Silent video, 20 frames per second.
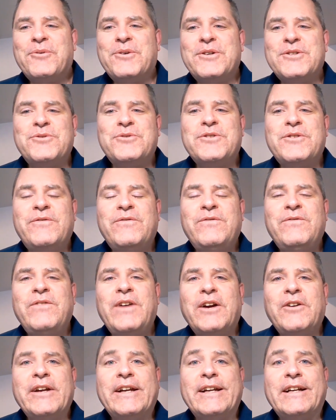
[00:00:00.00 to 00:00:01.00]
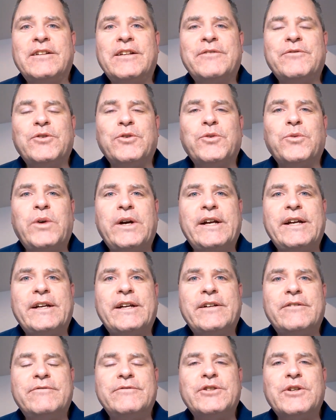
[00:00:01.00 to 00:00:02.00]
which was a very clever
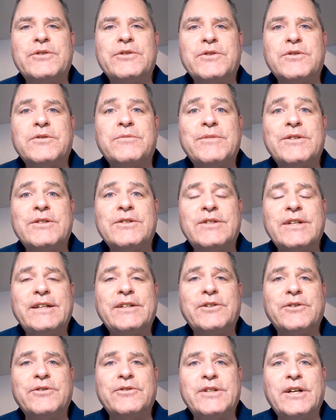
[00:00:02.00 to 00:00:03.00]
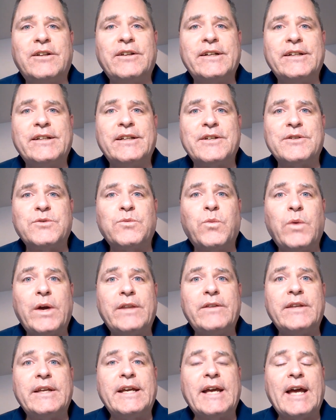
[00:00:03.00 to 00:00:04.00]
way of Joseph Smith Sr. telling us
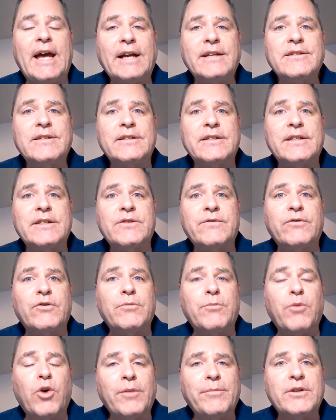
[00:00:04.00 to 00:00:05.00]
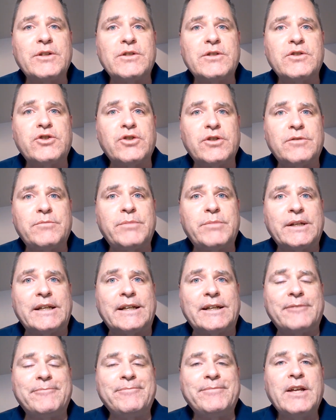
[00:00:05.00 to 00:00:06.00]
when the exodus for Mormons should
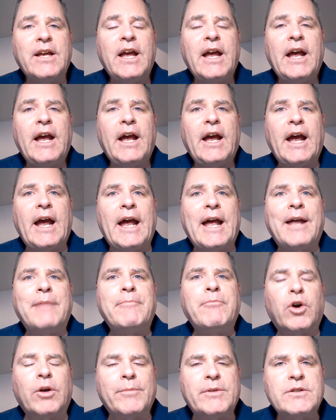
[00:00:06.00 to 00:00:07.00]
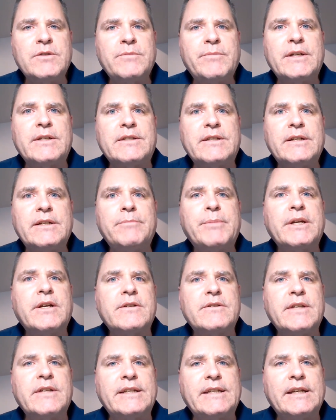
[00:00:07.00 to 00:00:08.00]
be and Mormons missed it
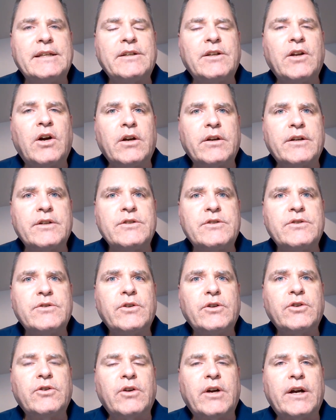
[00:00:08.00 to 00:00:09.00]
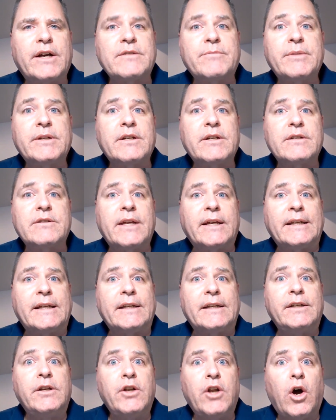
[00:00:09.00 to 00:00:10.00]
because they didn't hearken to their Christ because they
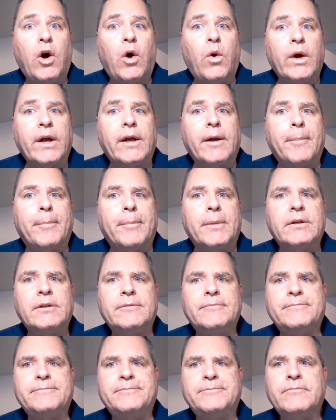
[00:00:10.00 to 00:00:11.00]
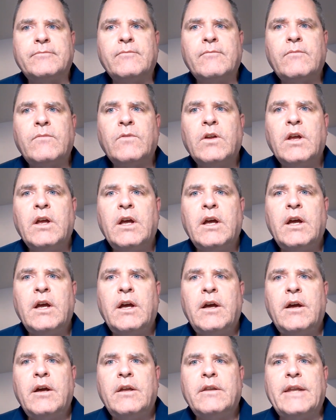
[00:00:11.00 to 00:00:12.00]
didn't know him.
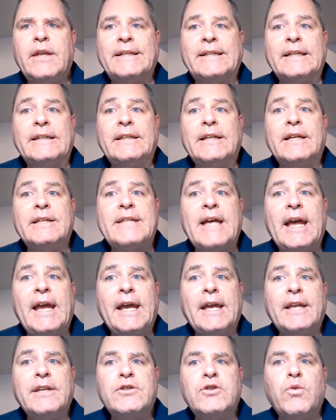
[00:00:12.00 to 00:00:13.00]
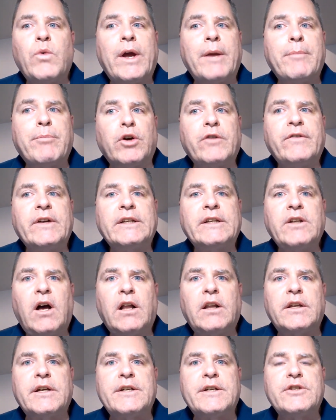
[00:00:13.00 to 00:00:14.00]
They didn't attain to a perfect
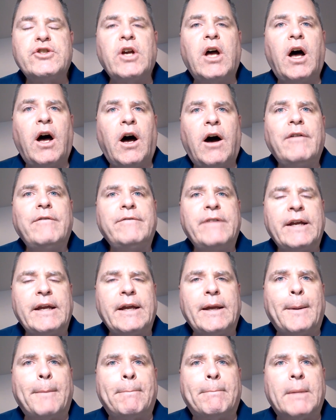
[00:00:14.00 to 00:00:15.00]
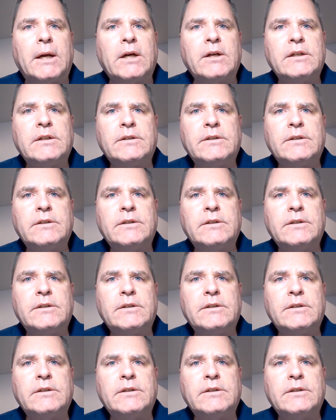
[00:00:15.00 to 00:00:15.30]
knowledge of him